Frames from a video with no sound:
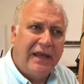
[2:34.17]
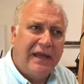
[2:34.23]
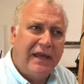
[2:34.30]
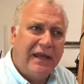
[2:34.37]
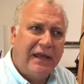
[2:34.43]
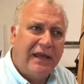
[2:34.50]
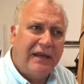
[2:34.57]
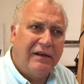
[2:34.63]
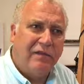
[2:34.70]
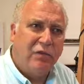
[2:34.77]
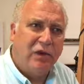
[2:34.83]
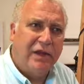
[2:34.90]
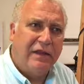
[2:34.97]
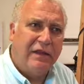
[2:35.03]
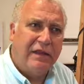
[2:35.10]
and
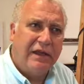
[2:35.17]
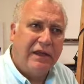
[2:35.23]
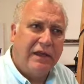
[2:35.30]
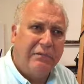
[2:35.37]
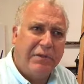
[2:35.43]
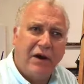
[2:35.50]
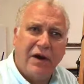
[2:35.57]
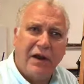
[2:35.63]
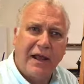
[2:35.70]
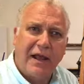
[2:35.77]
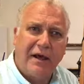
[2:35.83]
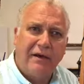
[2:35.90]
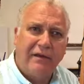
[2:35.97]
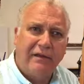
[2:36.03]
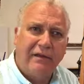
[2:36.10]
when the barn
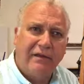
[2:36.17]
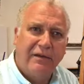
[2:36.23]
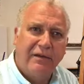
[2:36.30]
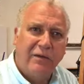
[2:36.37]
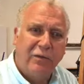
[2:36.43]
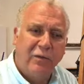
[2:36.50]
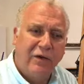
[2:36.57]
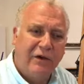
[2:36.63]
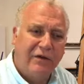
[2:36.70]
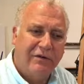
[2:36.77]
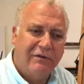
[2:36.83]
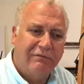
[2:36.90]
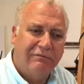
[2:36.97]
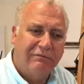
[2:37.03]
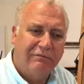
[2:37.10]
owl
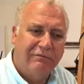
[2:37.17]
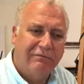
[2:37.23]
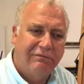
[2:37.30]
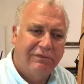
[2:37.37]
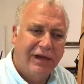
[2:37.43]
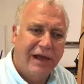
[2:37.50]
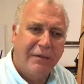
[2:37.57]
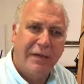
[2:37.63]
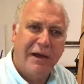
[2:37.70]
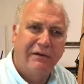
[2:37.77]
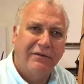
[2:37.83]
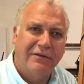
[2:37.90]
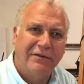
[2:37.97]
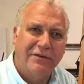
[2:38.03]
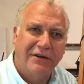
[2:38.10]
will come
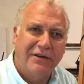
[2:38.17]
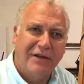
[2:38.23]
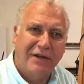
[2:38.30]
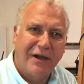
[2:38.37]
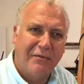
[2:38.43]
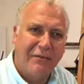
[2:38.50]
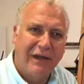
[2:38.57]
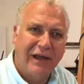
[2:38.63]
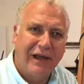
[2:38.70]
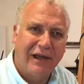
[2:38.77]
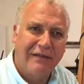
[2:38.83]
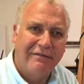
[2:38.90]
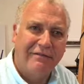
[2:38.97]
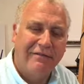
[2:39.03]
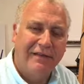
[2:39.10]
out and start to come to
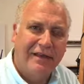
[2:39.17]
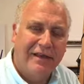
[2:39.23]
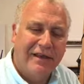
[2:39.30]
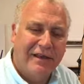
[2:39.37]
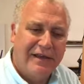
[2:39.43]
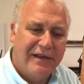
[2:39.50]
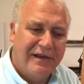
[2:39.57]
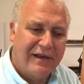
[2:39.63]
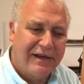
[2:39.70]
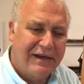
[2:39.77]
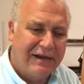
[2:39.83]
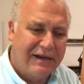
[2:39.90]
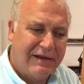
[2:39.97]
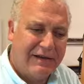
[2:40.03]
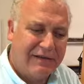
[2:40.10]
life
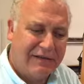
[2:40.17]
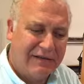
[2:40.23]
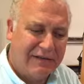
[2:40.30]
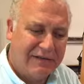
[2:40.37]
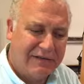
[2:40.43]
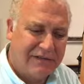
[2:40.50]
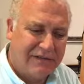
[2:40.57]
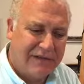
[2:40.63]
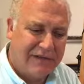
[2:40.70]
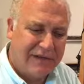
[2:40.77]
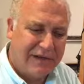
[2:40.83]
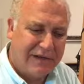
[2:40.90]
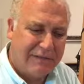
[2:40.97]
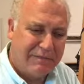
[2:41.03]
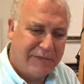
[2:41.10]
as
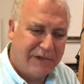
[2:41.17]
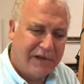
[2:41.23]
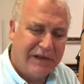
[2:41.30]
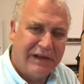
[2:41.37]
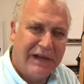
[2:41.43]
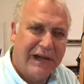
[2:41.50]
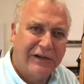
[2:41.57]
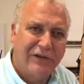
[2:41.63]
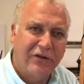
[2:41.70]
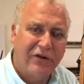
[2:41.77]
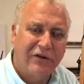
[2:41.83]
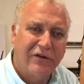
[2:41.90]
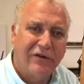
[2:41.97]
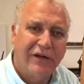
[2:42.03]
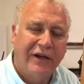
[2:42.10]
a
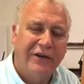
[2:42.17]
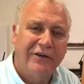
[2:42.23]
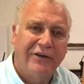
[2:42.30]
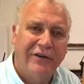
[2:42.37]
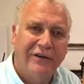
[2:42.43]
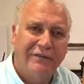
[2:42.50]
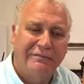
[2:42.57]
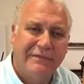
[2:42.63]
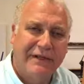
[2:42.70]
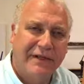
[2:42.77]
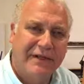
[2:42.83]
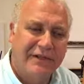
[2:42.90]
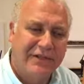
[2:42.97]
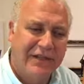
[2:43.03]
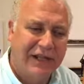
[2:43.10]
nocturnal hunter,
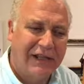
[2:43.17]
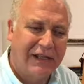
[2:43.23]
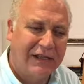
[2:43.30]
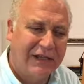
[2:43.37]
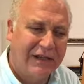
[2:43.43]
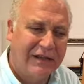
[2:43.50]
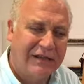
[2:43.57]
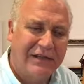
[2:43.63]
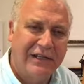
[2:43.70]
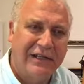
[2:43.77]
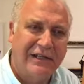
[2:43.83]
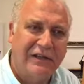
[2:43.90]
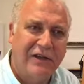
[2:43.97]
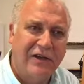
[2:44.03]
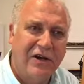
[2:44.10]
silently
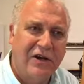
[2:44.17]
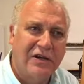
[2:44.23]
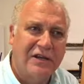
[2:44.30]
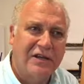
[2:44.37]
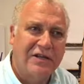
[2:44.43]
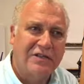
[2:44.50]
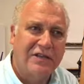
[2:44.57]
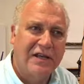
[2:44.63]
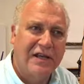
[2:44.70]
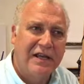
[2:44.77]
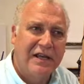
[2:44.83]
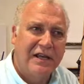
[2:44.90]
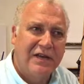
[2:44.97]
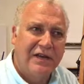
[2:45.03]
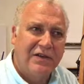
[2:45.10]
hunting in the darkness.
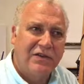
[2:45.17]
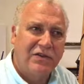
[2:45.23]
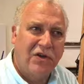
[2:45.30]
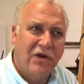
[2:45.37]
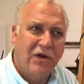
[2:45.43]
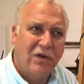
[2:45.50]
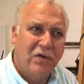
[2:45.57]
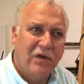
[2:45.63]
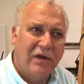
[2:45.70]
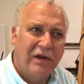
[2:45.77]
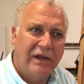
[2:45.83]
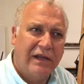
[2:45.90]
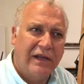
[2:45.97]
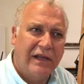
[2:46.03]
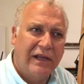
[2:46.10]
So
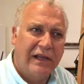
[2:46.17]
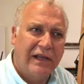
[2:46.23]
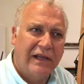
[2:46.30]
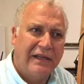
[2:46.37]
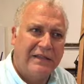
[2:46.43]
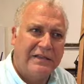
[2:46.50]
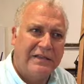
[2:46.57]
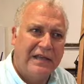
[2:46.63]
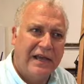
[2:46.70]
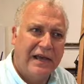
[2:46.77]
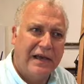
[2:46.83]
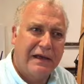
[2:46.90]
it's